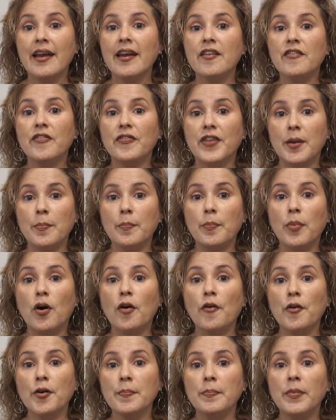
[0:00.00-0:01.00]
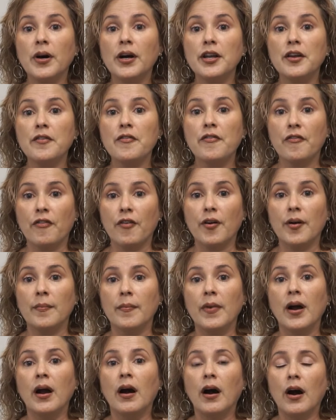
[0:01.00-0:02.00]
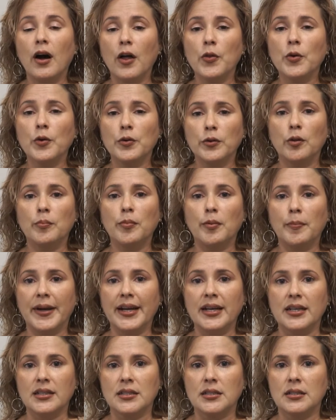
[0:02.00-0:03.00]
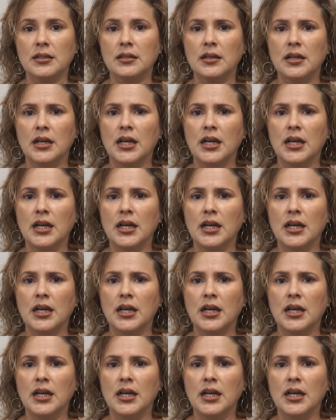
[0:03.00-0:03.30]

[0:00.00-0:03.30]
if they borrowed money from other global banks.